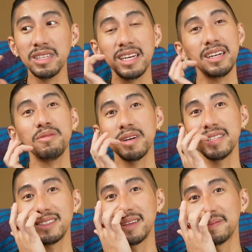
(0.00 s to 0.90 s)
with the Nine of
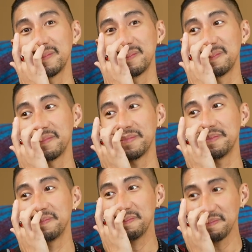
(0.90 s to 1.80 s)
Wands.
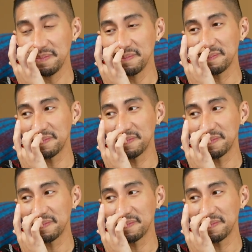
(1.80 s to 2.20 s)
Mm-hmm.